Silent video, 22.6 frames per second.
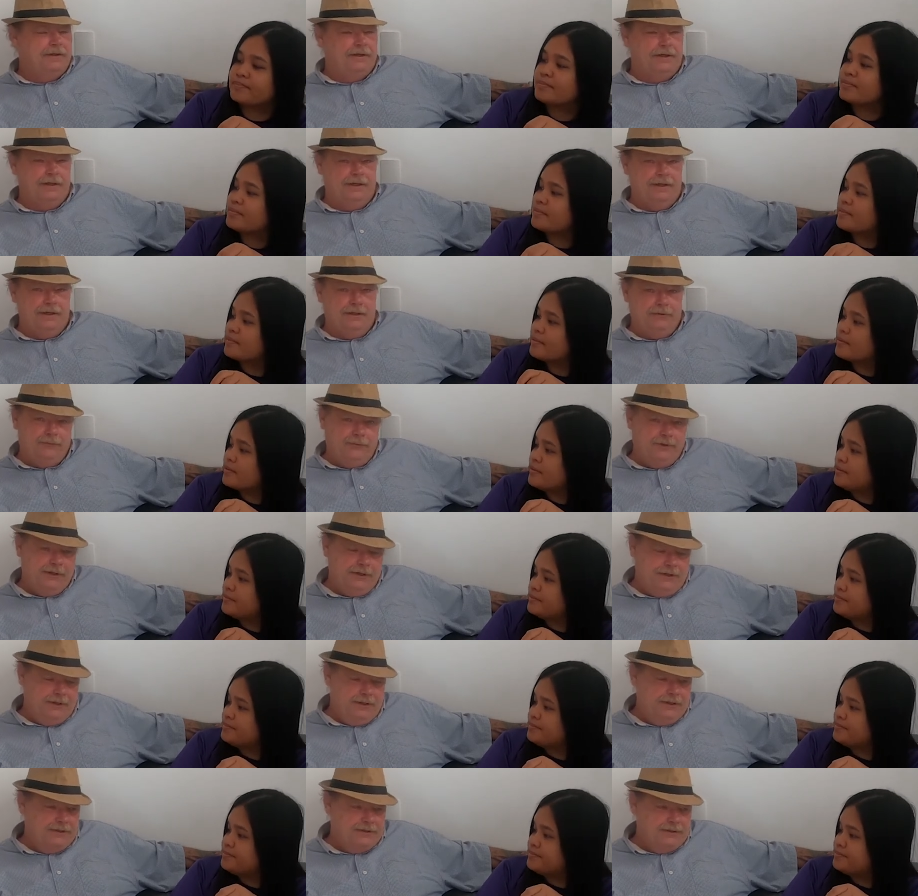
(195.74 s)
Speaker 1: And, and what
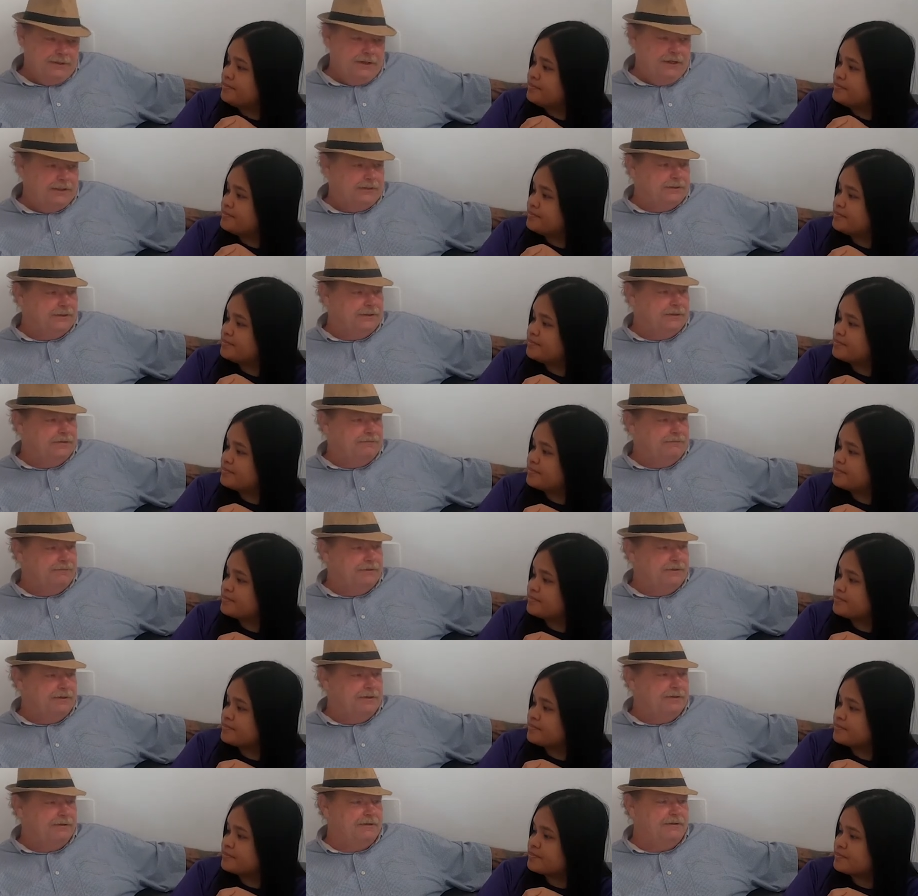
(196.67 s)
it does cost to live
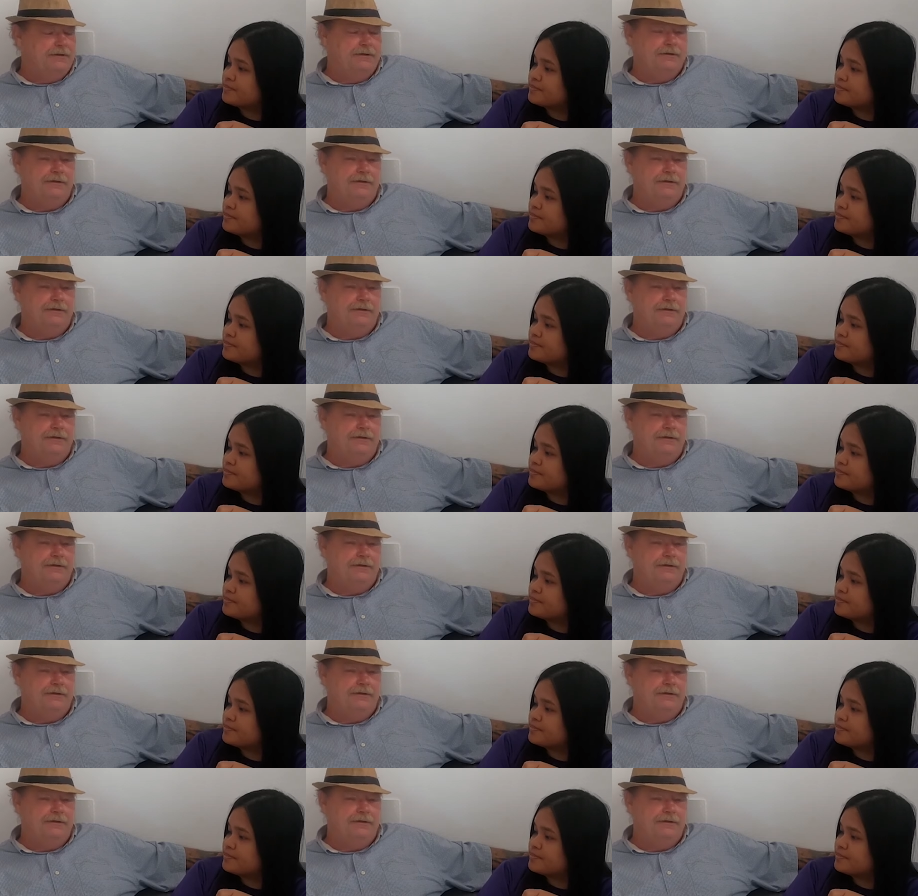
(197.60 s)
here.